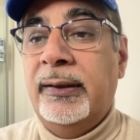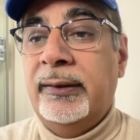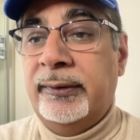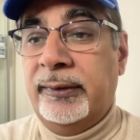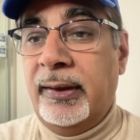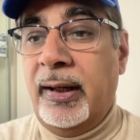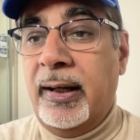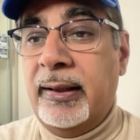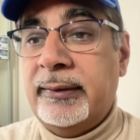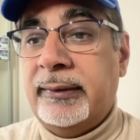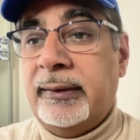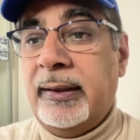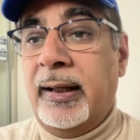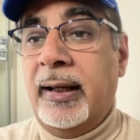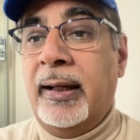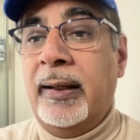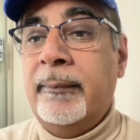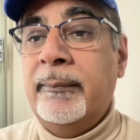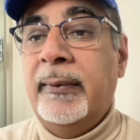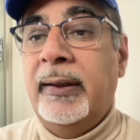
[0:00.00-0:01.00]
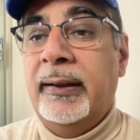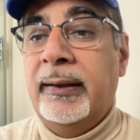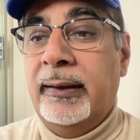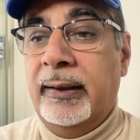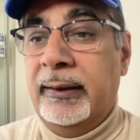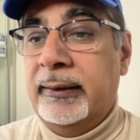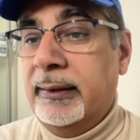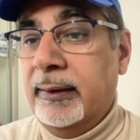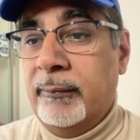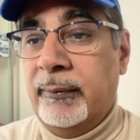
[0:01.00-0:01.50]
charge time,
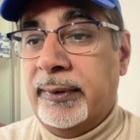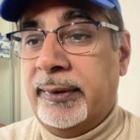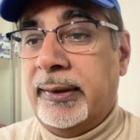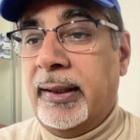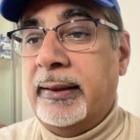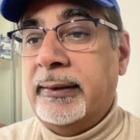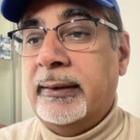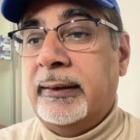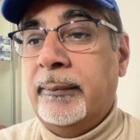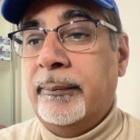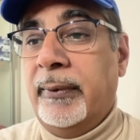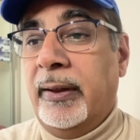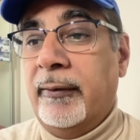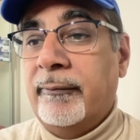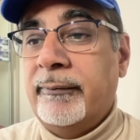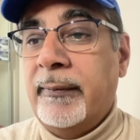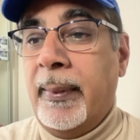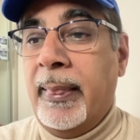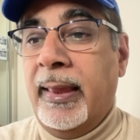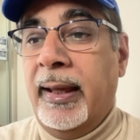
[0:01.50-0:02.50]
that was cited above.